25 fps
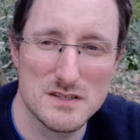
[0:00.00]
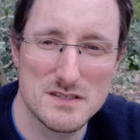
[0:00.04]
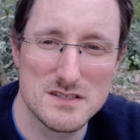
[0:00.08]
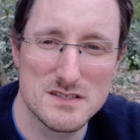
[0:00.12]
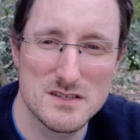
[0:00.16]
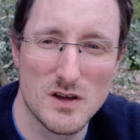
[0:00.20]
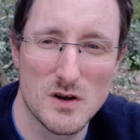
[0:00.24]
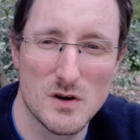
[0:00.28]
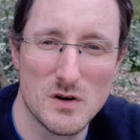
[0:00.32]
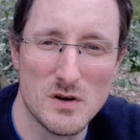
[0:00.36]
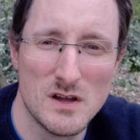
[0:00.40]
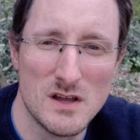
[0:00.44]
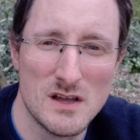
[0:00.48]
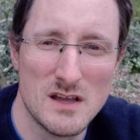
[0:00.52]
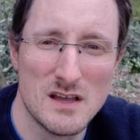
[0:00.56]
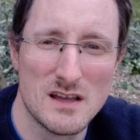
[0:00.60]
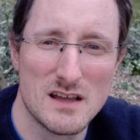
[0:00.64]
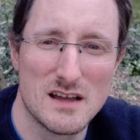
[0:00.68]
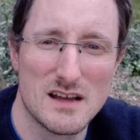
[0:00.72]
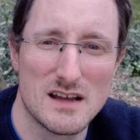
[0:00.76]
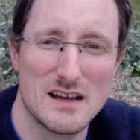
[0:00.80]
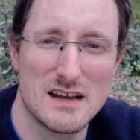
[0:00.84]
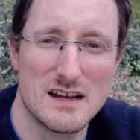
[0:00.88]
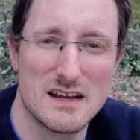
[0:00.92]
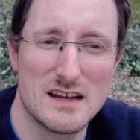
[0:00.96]
So
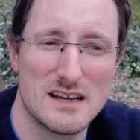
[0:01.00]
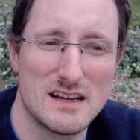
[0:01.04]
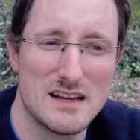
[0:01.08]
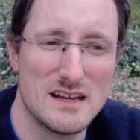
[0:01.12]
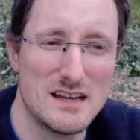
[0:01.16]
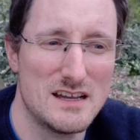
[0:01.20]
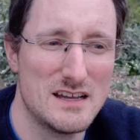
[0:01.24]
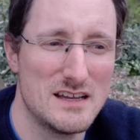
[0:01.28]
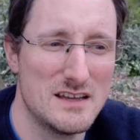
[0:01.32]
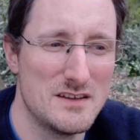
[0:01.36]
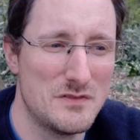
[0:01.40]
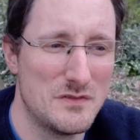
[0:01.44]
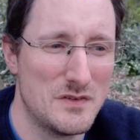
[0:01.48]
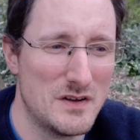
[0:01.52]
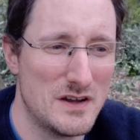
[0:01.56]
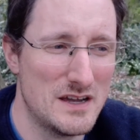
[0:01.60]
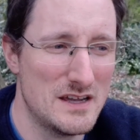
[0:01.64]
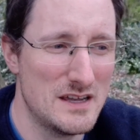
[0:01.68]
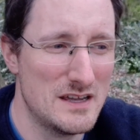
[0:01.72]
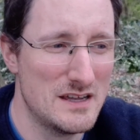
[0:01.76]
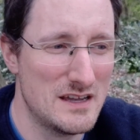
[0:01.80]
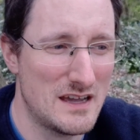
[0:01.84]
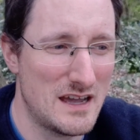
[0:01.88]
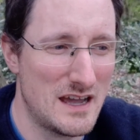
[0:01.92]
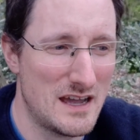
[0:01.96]
if
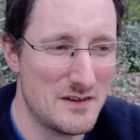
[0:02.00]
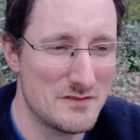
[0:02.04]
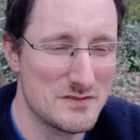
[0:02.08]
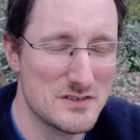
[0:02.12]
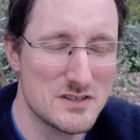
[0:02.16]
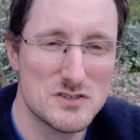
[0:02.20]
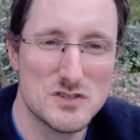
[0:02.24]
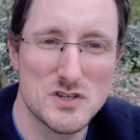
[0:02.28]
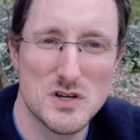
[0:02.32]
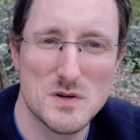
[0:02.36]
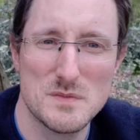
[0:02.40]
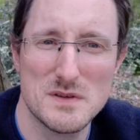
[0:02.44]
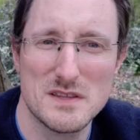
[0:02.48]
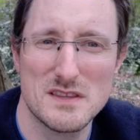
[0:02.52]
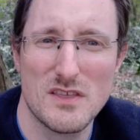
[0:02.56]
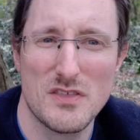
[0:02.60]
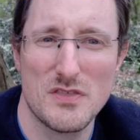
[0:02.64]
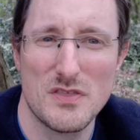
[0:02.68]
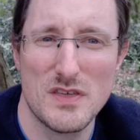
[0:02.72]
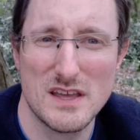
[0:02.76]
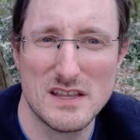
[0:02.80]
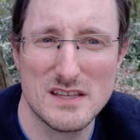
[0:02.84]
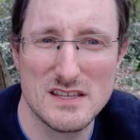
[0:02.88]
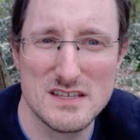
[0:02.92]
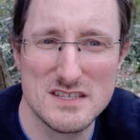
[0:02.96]
I have determined the
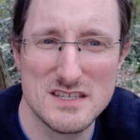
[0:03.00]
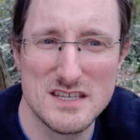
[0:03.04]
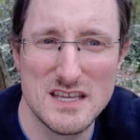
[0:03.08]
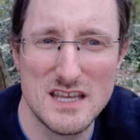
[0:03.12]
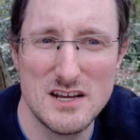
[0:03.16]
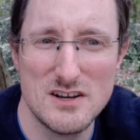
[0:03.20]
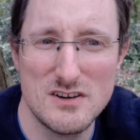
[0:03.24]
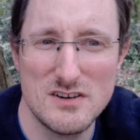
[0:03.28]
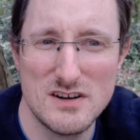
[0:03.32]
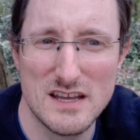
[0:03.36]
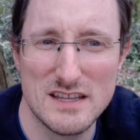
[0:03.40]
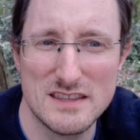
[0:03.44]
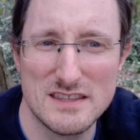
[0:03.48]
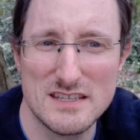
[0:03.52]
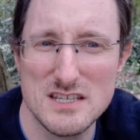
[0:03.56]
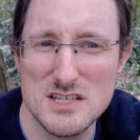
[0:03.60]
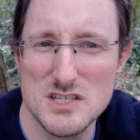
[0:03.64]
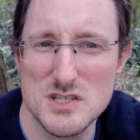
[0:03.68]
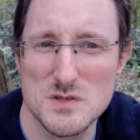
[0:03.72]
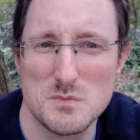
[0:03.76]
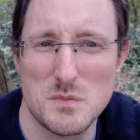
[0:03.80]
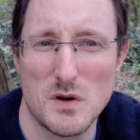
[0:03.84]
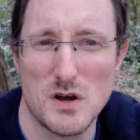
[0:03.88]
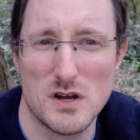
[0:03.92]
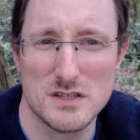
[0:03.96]
thickness here at this
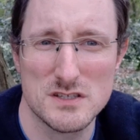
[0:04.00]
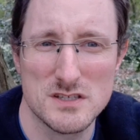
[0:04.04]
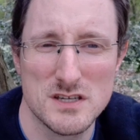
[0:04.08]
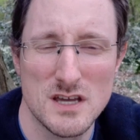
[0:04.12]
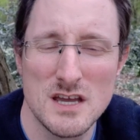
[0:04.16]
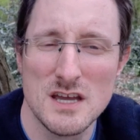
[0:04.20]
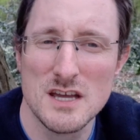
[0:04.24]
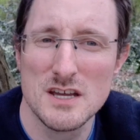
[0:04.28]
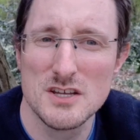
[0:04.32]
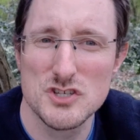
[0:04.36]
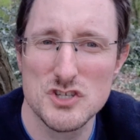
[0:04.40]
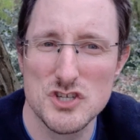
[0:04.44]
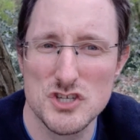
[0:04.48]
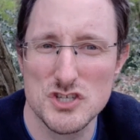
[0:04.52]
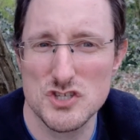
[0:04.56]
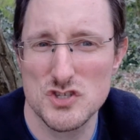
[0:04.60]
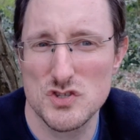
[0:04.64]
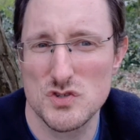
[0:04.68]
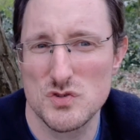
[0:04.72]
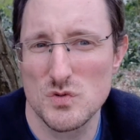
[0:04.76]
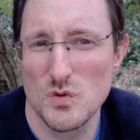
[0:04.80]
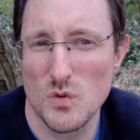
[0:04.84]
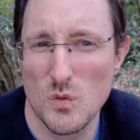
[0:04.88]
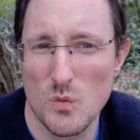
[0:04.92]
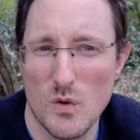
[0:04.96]
spot, just
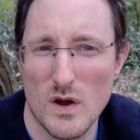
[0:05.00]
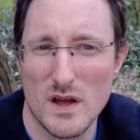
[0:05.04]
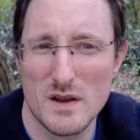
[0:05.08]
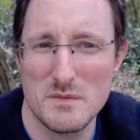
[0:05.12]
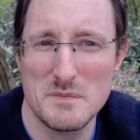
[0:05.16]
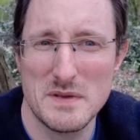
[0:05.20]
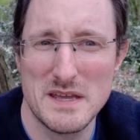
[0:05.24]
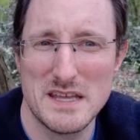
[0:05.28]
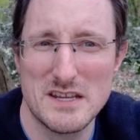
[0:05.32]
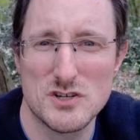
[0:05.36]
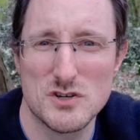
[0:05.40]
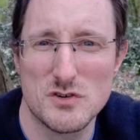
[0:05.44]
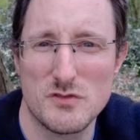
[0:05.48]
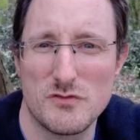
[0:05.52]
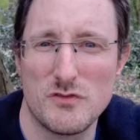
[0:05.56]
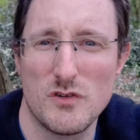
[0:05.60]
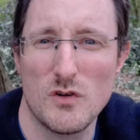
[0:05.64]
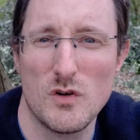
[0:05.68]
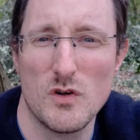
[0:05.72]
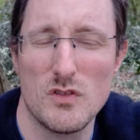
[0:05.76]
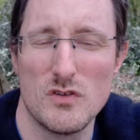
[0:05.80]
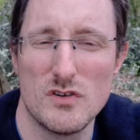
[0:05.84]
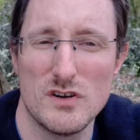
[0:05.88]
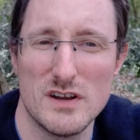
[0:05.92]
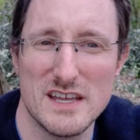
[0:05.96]
1 meter
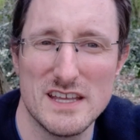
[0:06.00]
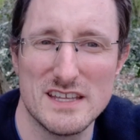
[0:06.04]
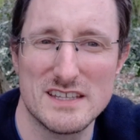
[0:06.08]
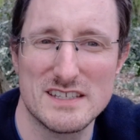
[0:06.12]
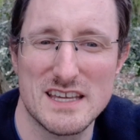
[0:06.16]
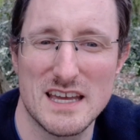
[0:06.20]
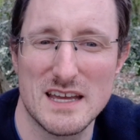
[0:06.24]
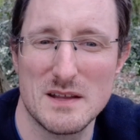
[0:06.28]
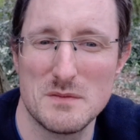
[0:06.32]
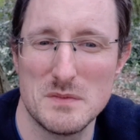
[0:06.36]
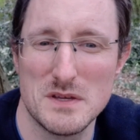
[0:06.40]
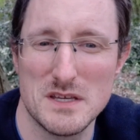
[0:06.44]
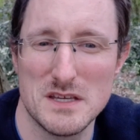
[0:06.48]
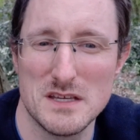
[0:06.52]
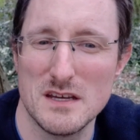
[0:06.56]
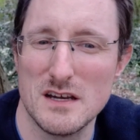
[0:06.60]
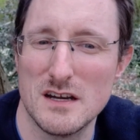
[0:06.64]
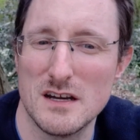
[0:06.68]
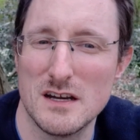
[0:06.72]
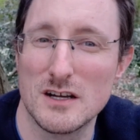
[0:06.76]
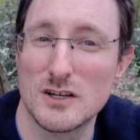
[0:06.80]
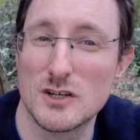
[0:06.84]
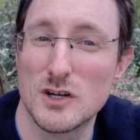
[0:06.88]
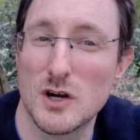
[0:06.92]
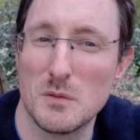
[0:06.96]
further, it can be
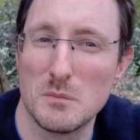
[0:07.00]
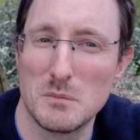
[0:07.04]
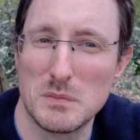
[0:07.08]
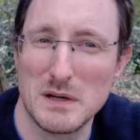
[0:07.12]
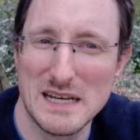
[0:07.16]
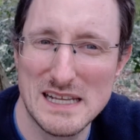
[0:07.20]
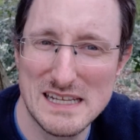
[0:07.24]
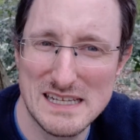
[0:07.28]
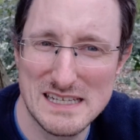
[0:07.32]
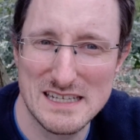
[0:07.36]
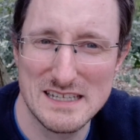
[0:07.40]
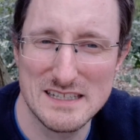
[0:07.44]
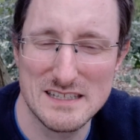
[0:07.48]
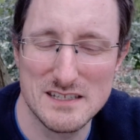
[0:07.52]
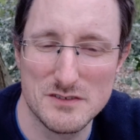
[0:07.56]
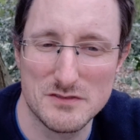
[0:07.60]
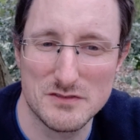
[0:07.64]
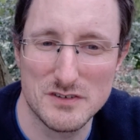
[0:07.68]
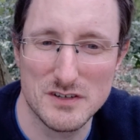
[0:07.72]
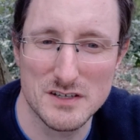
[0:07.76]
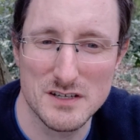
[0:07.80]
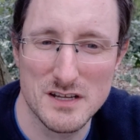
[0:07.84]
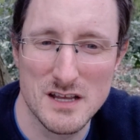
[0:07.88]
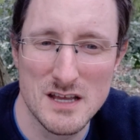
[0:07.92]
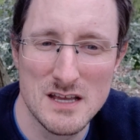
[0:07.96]
completely
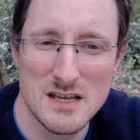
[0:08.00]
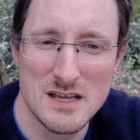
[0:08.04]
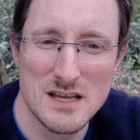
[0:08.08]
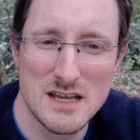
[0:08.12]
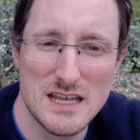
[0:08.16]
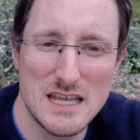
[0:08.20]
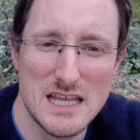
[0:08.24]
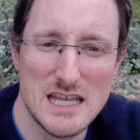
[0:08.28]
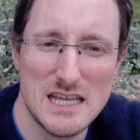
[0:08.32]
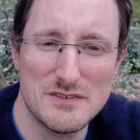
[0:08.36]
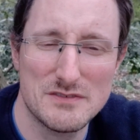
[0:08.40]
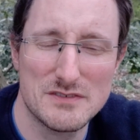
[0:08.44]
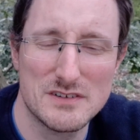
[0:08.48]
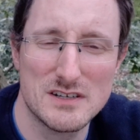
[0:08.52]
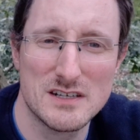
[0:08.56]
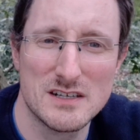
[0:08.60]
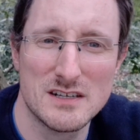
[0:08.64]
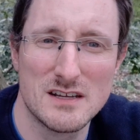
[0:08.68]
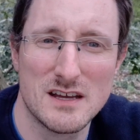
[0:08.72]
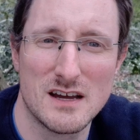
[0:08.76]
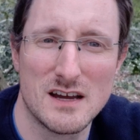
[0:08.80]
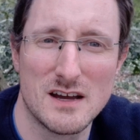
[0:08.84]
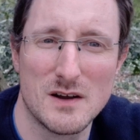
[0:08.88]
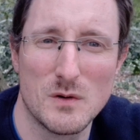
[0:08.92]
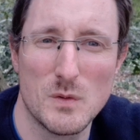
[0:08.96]
different. Even
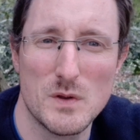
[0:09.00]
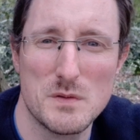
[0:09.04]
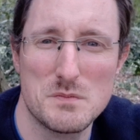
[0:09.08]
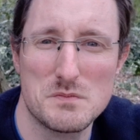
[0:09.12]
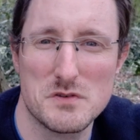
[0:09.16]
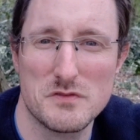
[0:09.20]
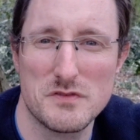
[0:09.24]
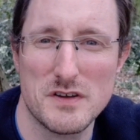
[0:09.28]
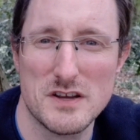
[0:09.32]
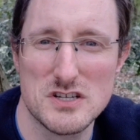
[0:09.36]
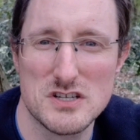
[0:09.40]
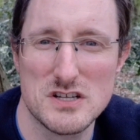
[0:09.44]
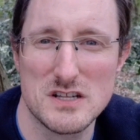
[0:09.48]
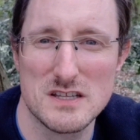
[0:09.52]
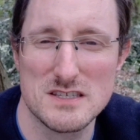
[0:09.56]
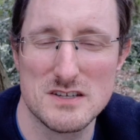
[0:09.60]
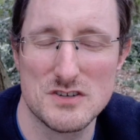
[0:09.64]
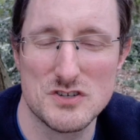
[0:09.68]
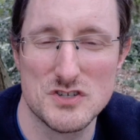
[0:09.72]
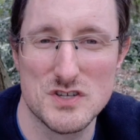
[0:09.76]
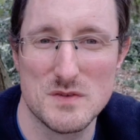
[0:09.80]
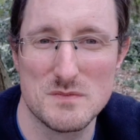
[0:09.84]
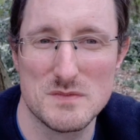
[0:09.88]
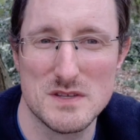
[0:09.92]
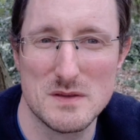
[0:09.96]
we professionals are
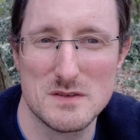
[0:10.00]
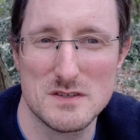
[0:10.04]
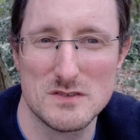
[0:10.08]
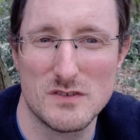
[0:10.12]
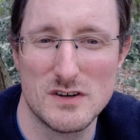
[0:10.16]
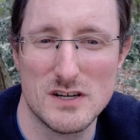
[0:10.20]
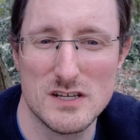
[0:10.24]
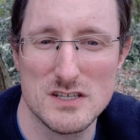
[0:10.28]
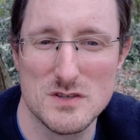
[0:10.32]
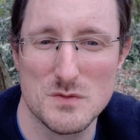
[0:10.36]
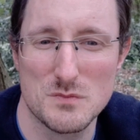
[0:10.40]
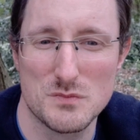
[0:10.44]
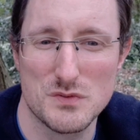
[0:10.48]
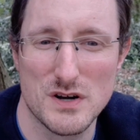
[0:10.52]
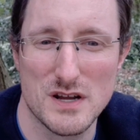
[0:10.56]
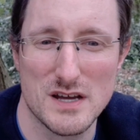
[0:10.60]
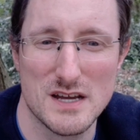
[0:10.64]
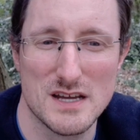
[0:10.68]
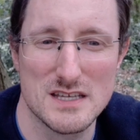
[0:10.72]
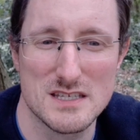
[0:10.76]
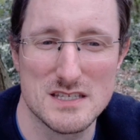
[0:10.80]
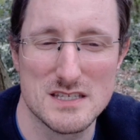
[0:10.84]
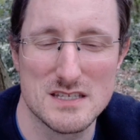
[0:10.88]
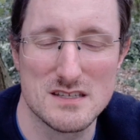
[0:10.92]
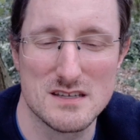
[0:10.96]
sometimes very
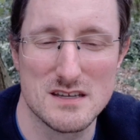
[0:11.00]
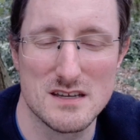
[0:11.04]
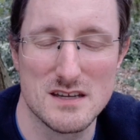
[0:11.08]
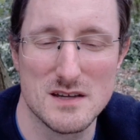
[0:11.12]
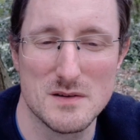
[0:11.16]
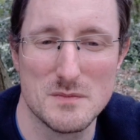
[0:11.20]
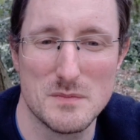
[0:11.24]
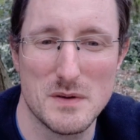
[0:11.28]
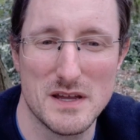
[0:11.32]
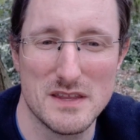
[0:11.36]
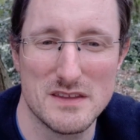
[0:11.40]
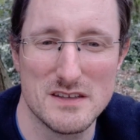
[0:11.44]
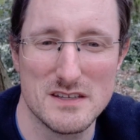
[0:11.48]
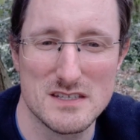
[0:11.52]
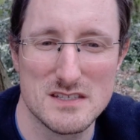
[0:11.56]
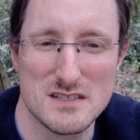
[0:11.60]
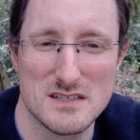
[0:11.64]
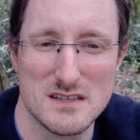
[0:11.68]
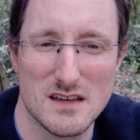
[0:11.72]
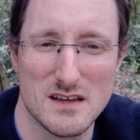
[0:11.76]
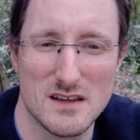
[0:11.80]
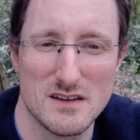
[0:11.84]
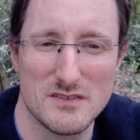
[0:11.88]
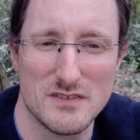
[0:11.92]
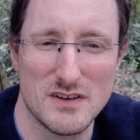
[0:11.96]
surprised by this
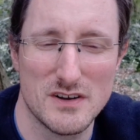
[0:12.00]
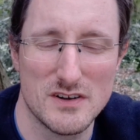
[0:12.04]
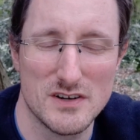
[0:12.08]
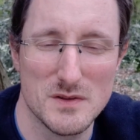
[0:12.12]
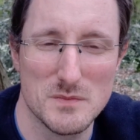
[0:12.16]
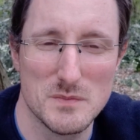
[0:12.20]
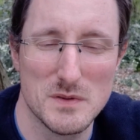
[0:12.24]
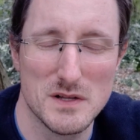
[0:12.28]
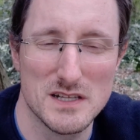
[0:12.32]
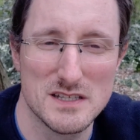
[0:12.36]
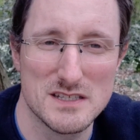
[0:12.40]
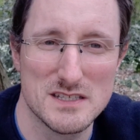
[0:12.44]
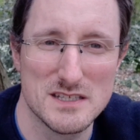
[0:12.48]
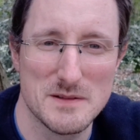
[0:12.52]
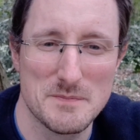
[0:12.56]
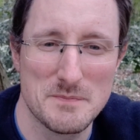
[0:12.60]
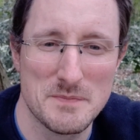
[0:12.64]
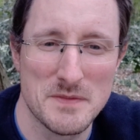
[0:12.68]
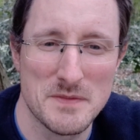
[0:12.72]
variability.